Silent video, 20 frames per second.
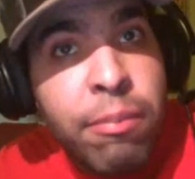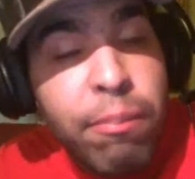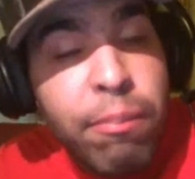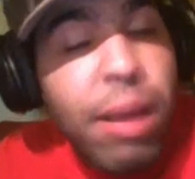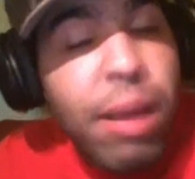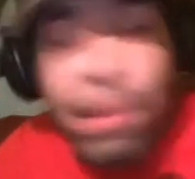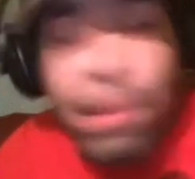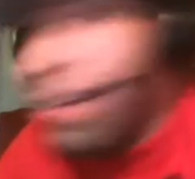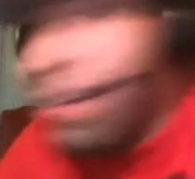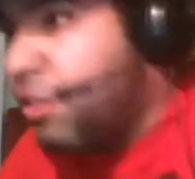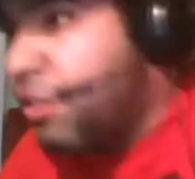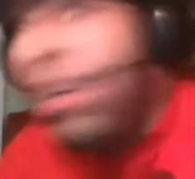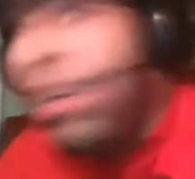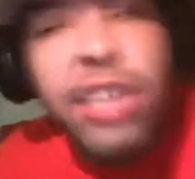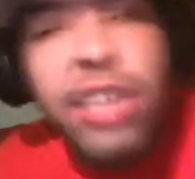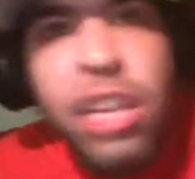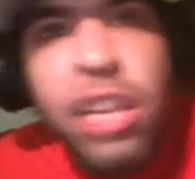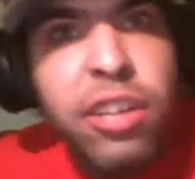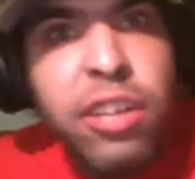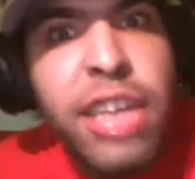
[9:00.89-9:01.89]
My
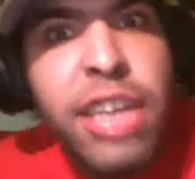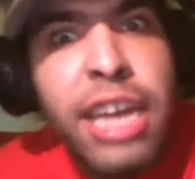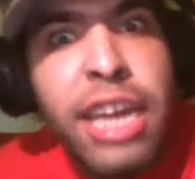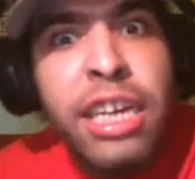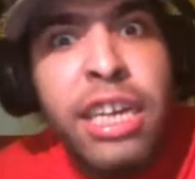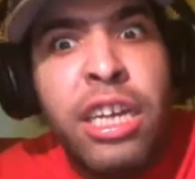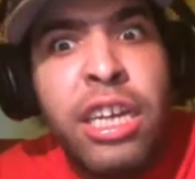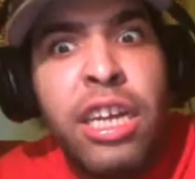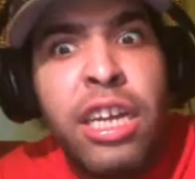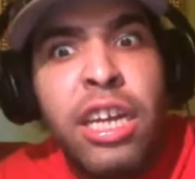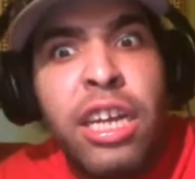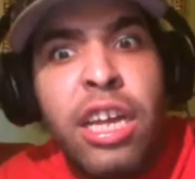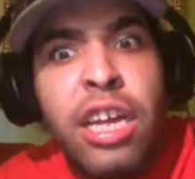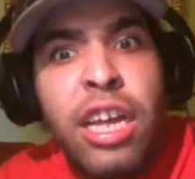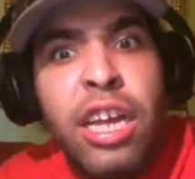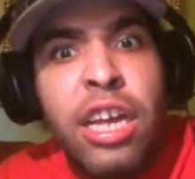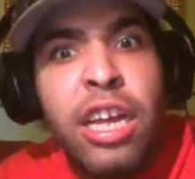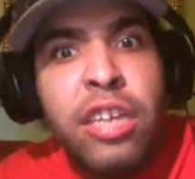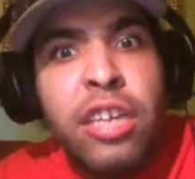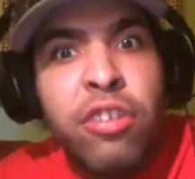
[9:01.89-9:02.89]
masculinity!
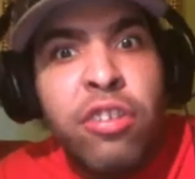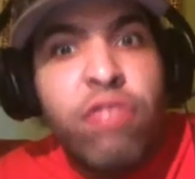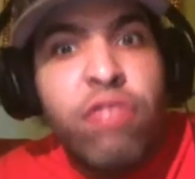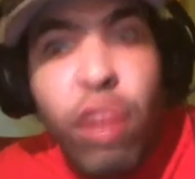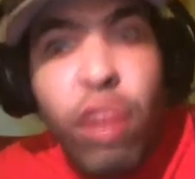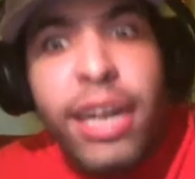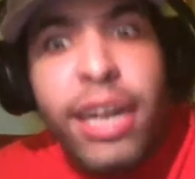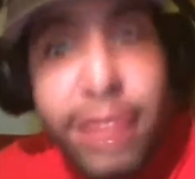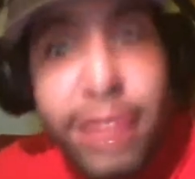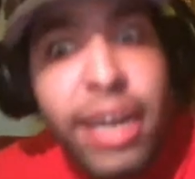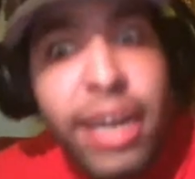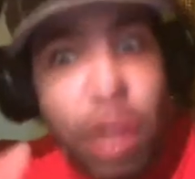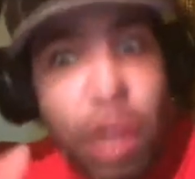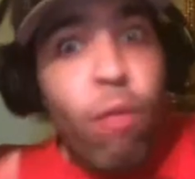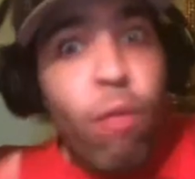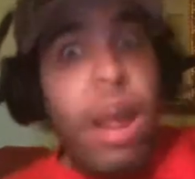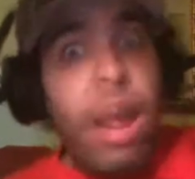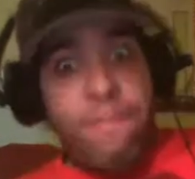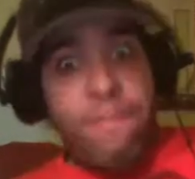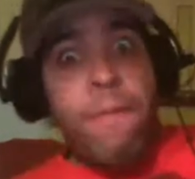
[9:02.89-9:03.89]
You're trying to take
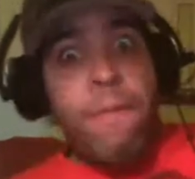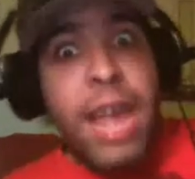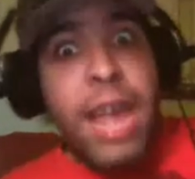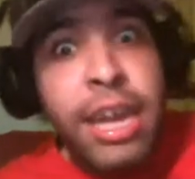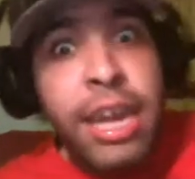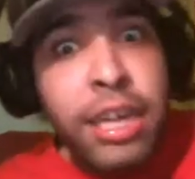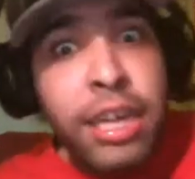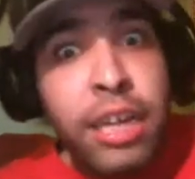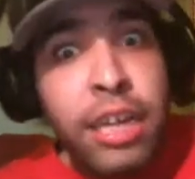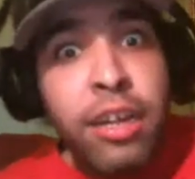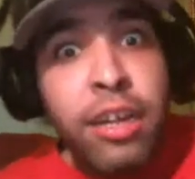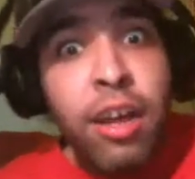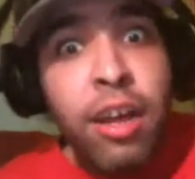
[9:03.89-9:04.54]
it away from me!